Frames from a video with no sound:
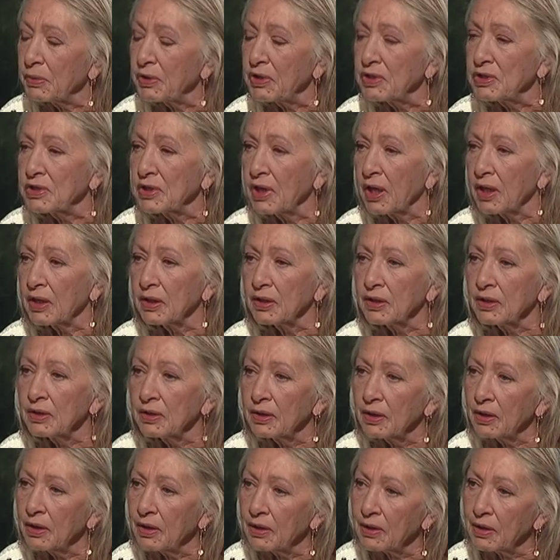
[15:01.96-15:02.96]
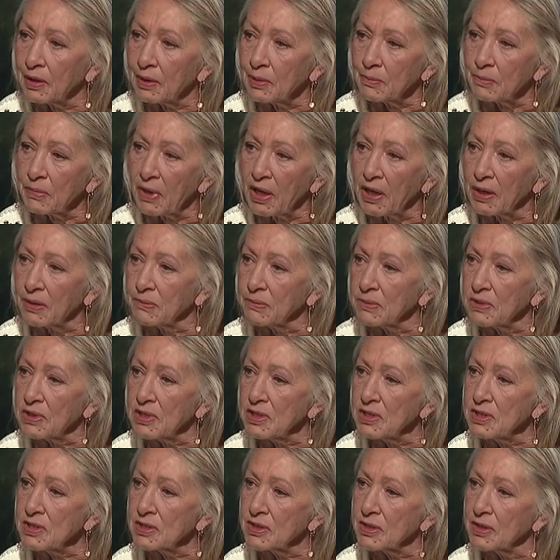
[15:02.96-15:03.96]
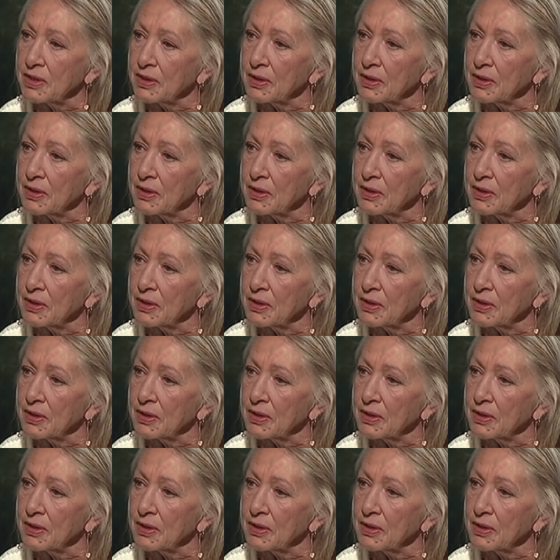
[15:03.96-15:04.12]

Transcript: each other and our babies.